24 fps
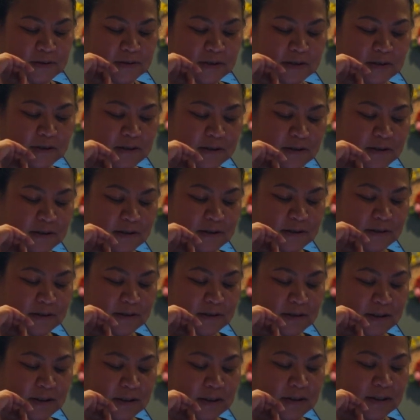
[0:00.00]
salt,
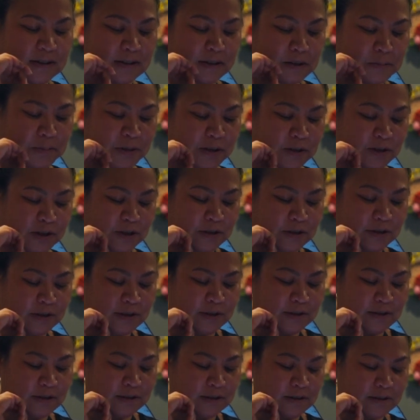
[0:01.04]
a little bit of
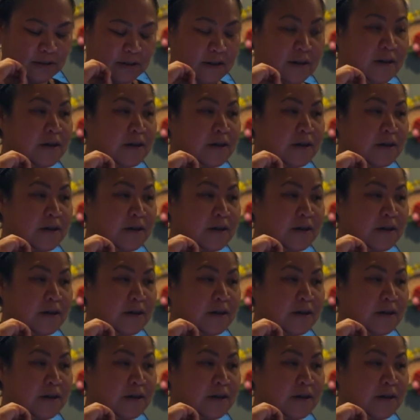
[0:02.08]
sugar.